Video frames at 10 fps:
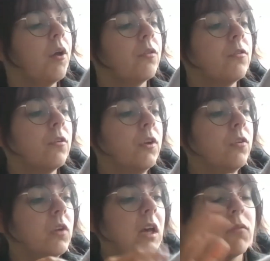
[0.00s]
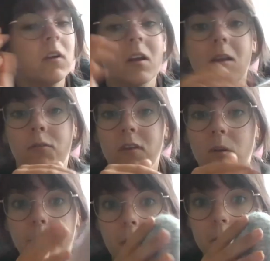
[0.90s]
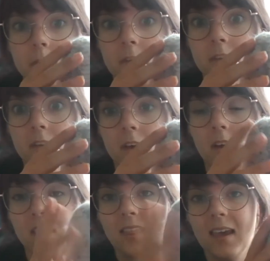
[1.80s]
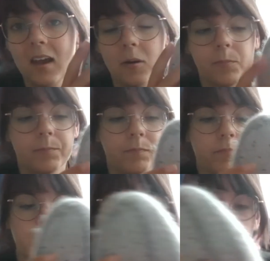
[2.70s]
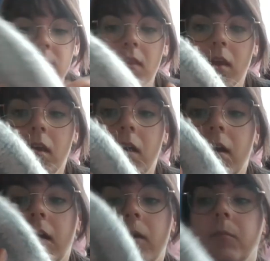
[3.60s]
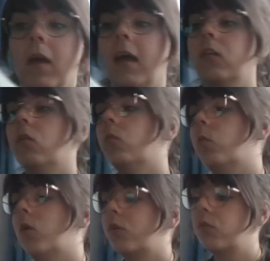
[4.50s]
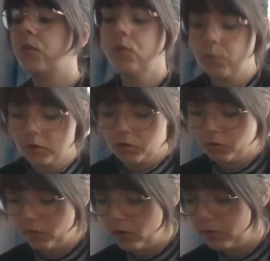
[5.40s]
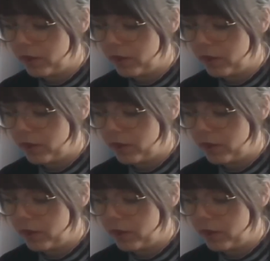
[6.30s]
So you do definitely feel bumps there. I don't walk too much around the